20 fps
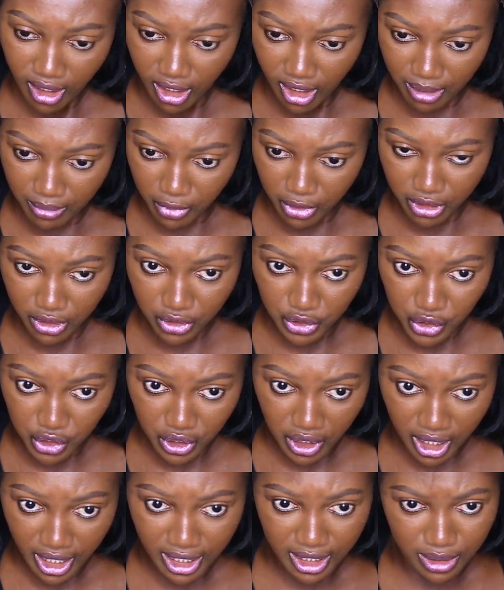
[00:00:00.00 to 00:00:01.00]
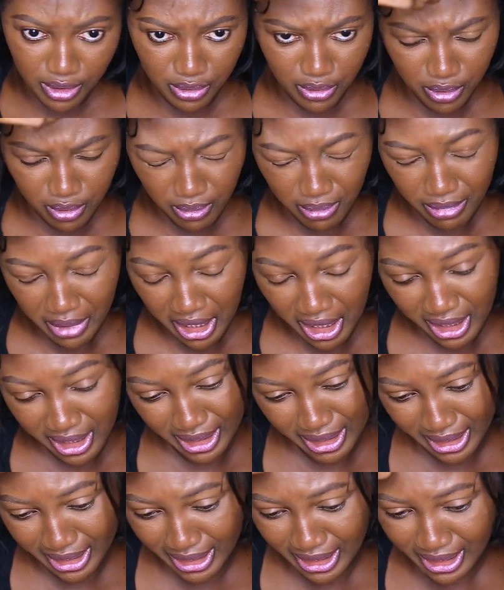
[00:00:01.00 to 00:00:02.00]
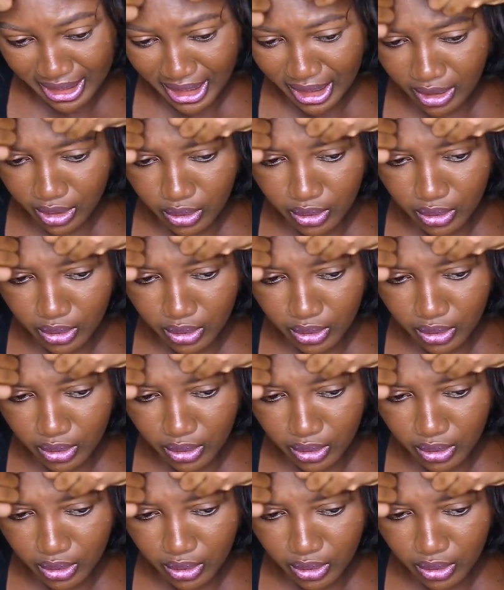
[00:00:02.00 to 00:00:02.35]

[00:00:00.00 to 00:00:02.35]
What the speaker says: I'm going to try to make this thing